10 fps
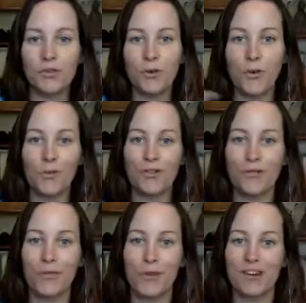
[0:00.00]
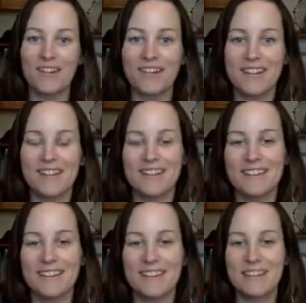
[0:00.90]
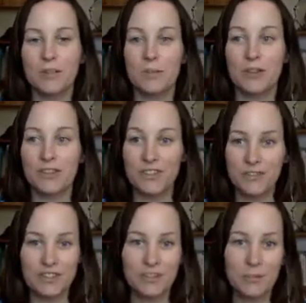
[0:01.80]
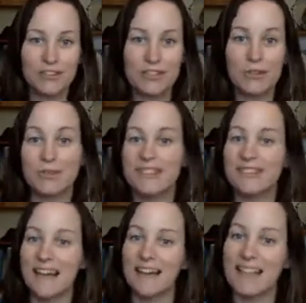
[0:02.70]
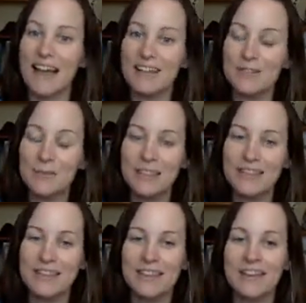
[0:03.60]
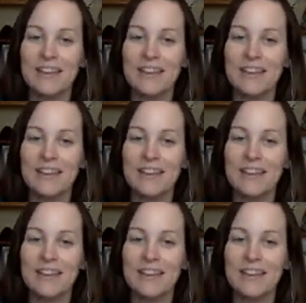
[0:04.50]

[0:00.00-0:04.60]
the core four is the multifidus muscles. We did that last week.